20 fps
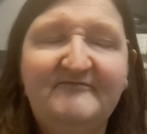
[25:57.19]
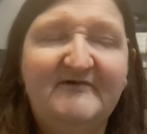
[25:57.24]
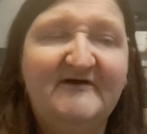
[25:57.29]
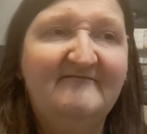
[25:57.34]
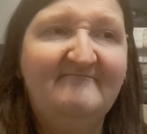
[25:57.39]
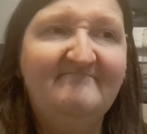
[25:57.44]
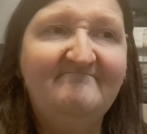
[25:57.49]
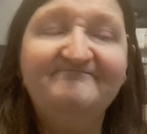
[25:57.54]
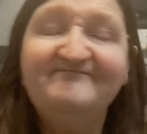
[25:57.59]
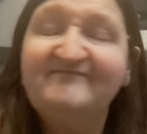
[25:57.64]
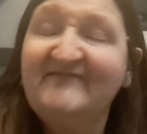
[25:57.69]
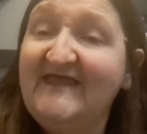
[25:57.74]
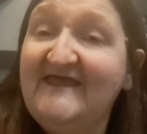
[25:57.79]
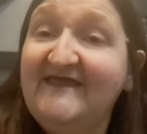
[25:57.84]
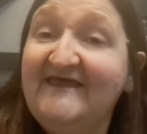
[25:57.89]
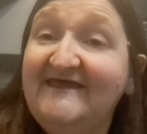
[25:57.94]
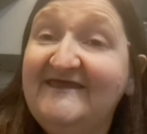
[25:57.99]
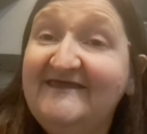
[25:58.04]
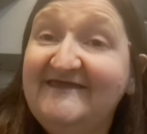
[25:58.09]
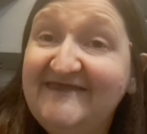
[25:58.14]
but
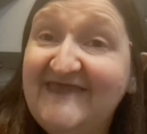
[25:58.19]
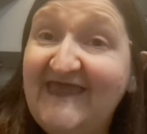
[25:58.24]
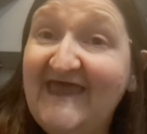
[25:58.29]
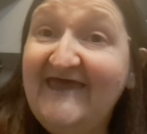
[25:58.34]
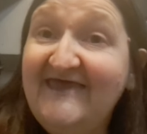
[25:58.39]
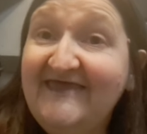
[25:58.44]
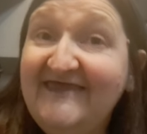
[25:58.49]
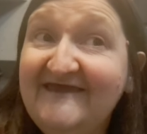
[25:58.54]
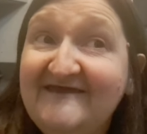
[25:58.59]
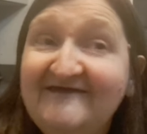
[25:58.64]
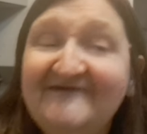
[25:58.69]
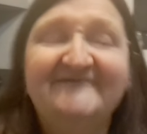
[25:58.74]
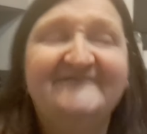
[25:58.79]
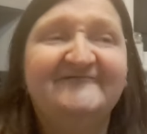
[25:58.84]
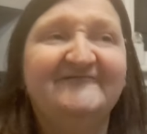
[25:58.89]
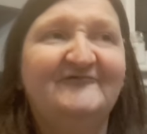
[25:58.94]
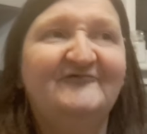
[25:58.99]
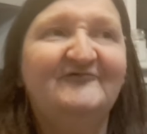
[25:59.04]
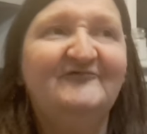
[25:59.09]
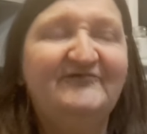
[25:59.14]
yay.
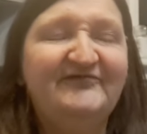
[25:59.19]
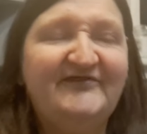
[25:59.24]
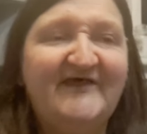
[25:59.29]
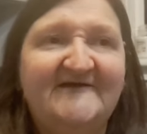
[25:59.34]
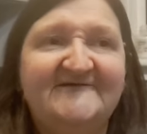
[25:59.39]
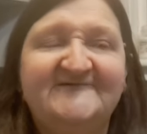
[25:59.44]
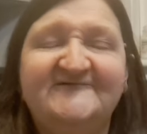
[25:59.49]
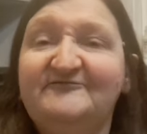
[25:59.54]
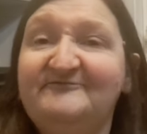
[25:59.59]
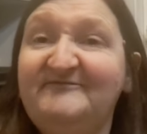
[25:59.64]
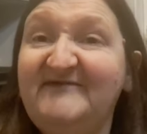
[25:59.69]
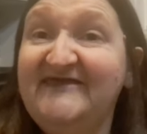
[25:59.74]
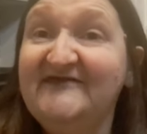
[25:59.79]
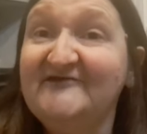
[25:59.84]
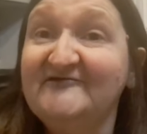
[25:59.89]
So that should be